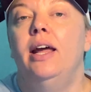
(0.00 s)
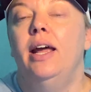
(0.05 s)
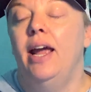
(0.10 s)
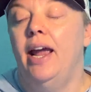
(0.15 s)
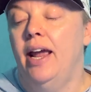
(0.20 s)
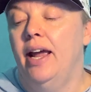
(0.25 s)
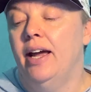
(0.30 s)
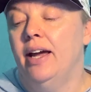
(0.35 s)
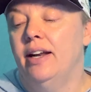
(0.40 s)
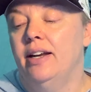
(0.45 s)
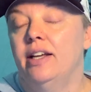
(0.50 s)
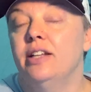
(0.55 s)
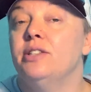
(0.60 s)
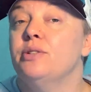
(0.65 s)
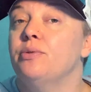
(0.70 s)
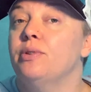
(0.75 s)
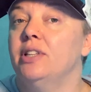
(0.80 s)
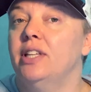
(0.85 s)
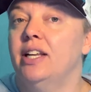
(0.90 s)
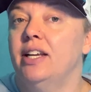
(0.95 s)
And it's
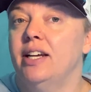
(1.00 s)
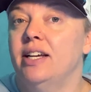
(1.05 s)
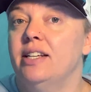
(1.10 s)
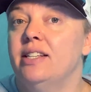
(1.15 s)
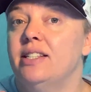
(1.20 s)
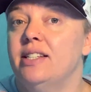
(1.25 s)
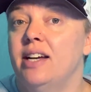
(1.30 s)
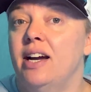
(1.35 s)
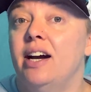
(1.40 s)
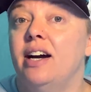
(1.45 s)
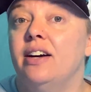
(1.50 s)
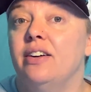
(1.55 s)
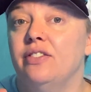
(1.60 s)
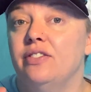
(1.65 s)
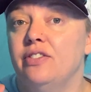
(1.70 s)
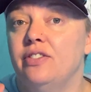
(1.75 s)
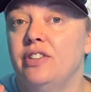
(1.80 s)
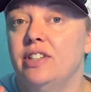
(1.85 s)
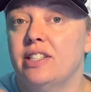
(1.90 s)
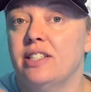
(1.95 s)
really nice to
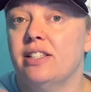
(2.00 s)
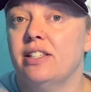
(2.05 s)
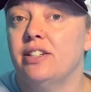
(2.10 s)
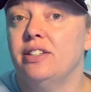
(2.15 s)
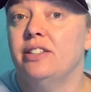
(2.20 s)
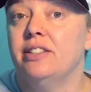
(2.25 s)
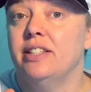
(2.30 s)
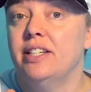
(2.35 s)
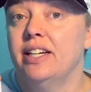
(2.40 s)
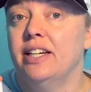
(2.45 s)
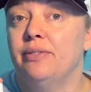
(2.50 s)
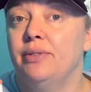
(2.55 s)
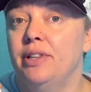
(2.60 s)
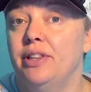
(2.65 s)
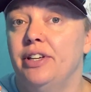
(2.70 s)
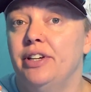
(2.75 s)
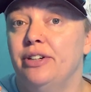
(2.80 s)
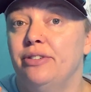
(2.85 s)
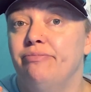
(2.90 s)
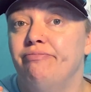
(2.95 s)
have this little thing with
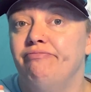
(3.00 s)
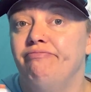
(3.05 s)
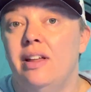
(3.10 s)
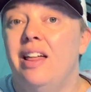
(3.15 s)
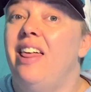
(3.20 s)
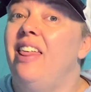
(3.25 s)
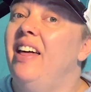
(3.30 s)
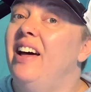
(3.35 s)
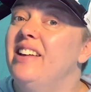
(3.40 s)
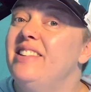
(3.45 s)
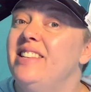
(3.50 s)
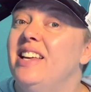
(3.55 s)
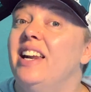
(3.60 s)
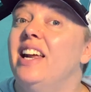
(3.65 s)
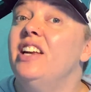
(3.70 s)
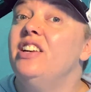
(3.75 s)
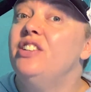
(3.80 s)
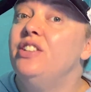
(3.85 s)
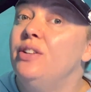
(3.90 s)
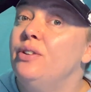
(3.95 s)
you. That said,
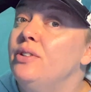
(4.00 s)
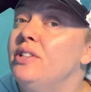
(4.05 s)
I do